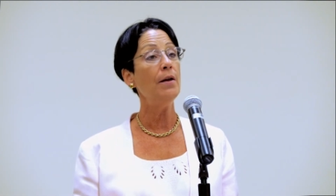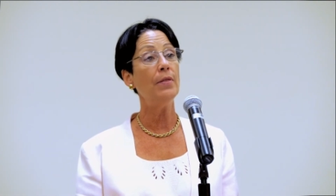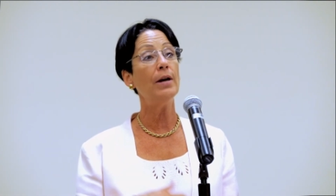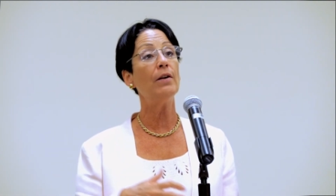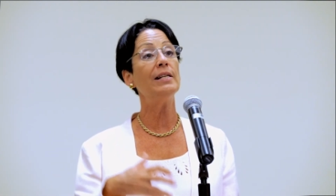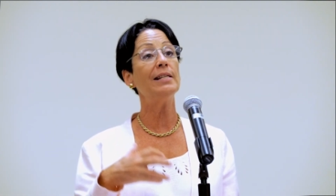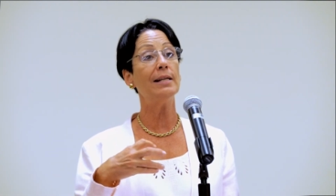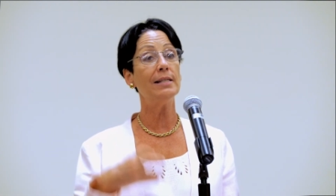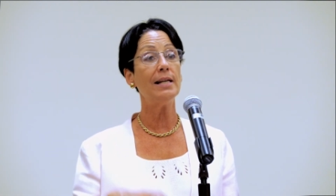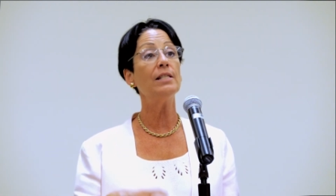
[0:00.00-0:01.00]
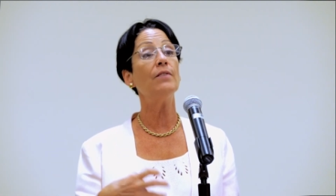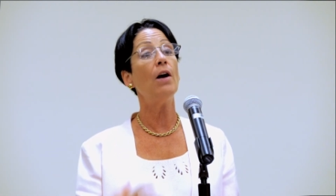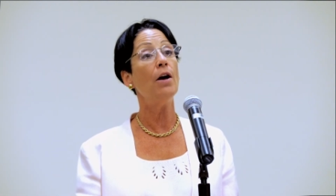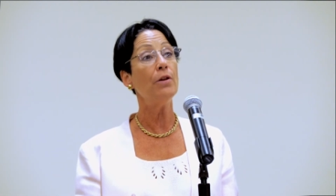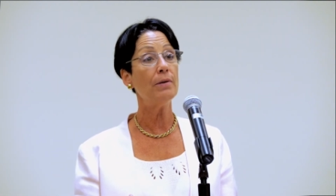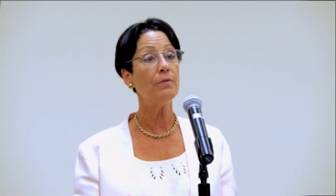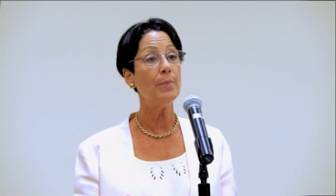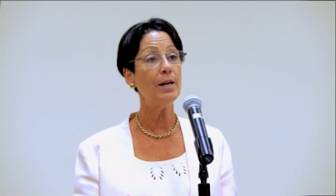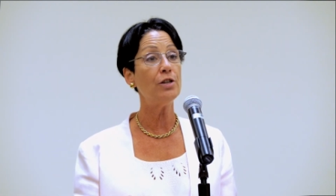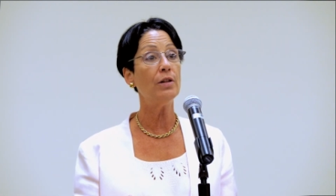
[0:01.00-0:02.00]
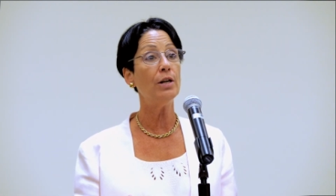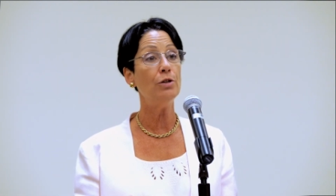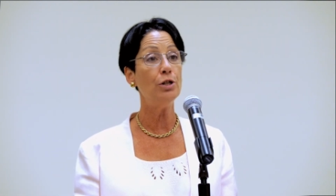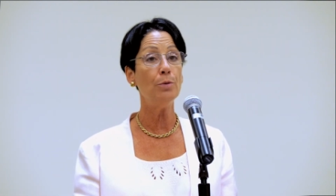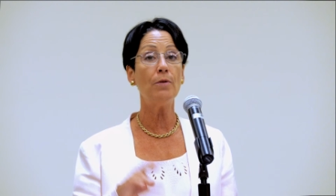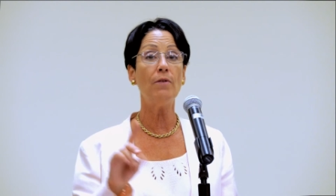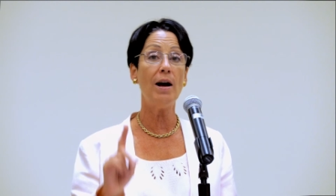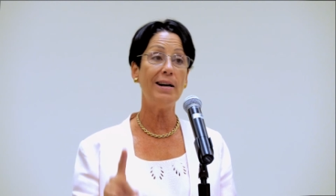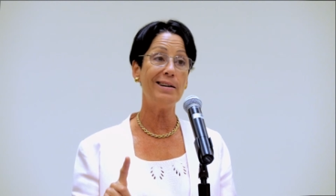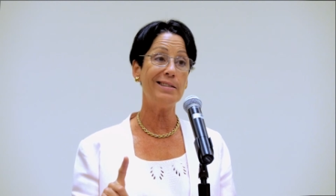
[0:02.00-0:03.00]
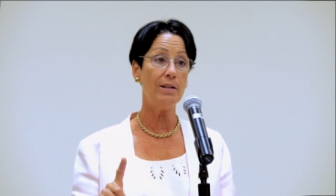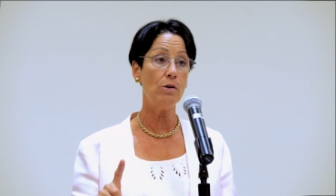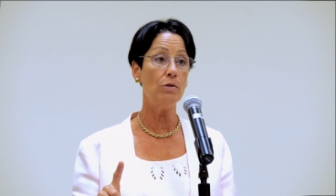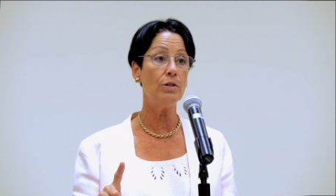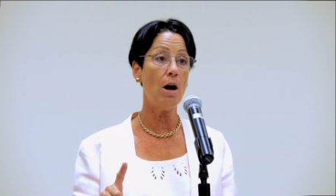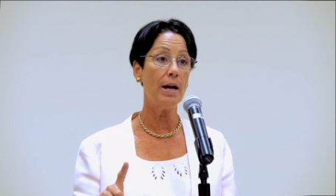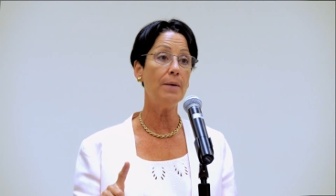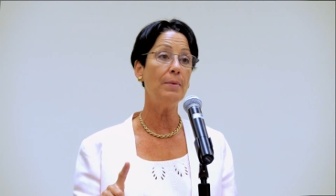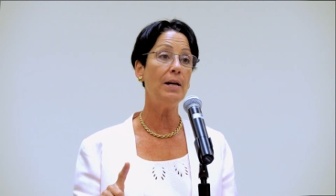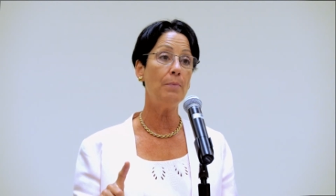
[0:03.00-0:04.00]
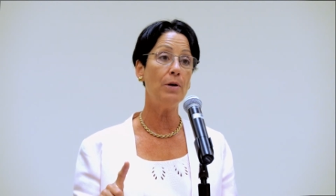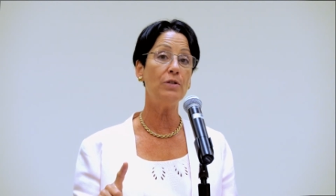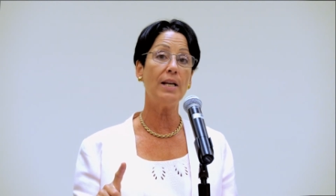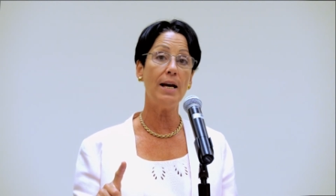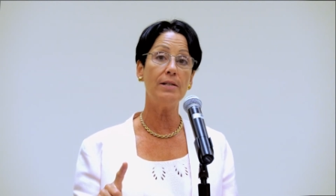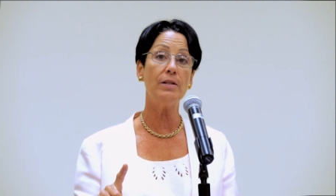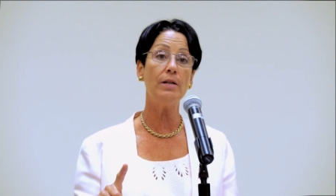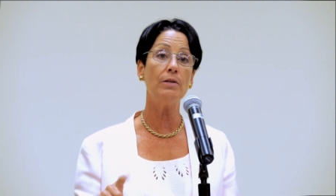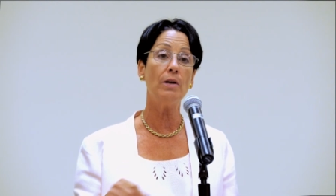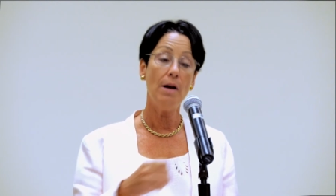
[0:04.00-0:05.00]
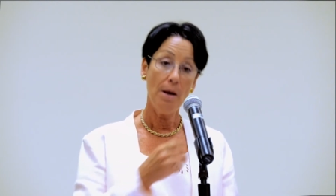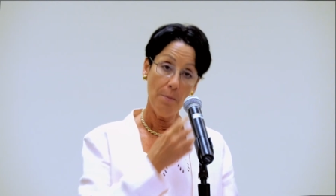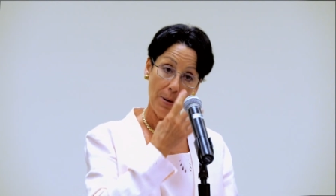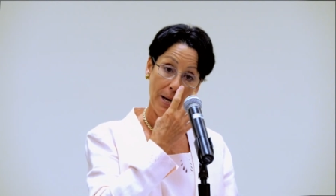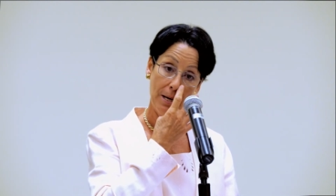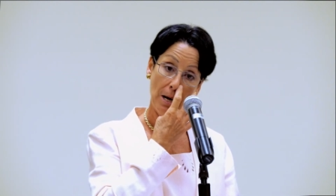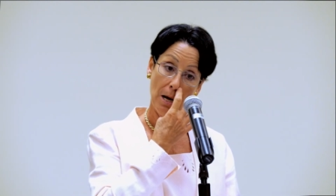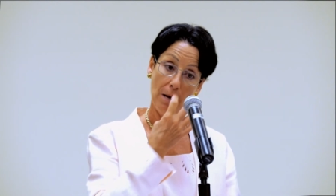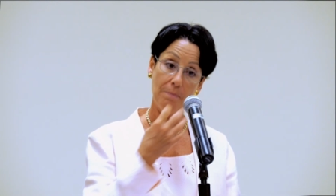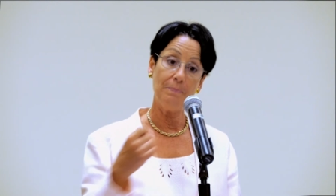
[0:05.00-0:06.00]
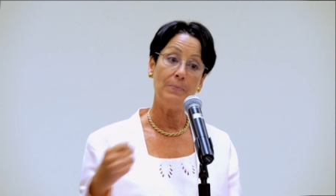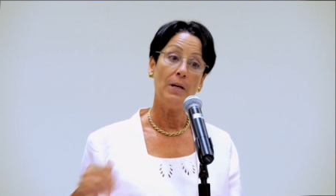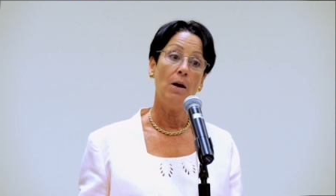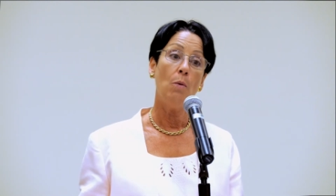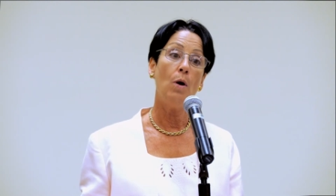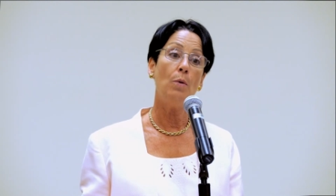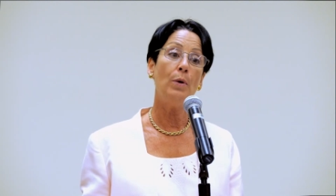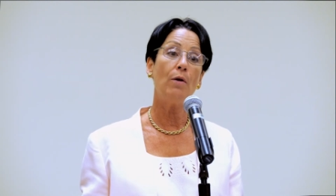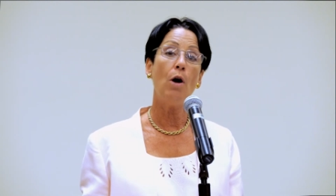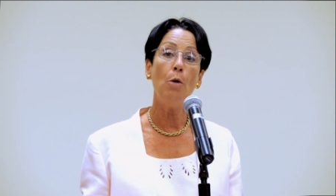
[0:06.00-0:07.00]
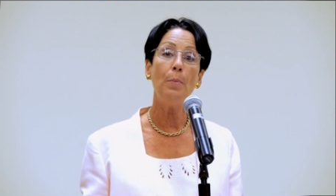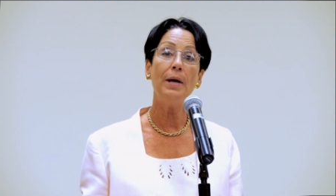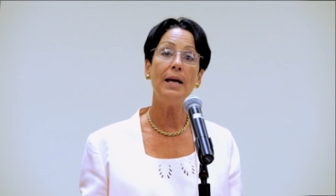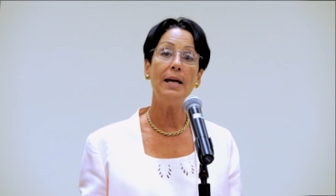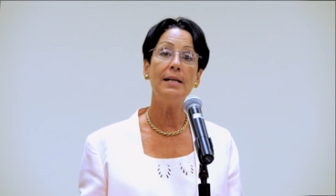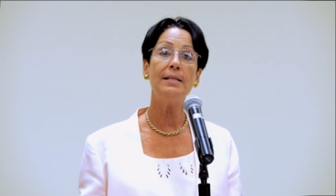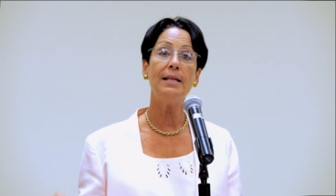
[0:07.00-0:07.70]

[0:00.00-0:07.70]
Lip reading: There is extensive other information that you do provide in a single document in most cases, but what we are hoping is